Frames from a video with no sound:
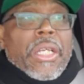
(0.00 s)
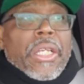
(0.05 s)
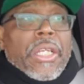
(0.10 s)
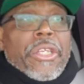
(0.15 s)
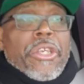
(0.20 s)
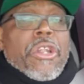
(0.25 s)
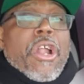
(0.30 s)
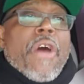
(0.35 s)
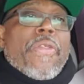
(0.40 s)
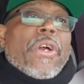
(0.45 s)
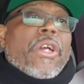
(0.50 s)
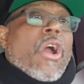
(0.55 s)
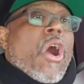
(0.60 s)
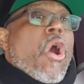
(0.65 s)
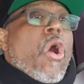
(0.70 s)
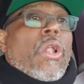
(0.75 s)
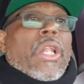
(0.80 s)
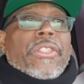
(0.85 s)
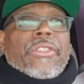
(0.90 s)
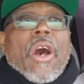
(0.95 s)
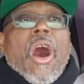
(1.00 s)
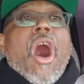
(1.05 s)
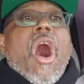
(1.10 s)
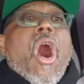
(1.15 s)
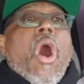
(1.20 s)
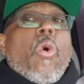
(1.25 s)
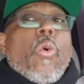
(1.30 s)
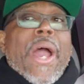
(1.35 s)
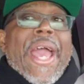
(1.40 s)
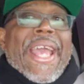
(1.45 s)
You know, the goal is
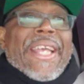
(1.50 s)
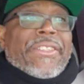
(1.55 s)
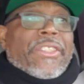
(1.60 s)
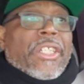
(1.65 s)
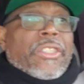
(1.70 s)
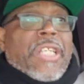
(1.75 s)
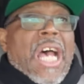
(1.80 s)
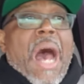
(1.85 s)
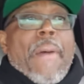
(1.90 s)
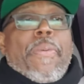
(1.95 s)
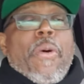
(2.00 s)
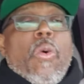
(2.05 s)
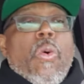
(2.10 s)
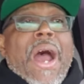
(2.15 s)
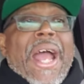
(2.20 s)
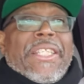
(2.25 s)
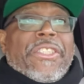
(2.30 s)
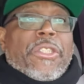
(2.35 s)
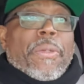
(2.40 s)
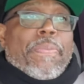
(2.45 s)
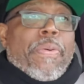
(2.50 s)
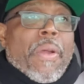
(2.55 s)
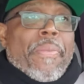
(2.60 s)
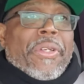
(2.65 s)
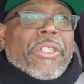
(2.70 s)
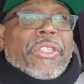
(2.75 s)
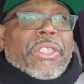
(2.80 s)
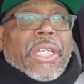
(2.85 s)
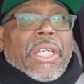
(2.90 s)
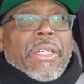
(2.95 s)
always to topple white
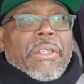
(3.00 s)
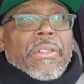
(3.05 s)
supremacy.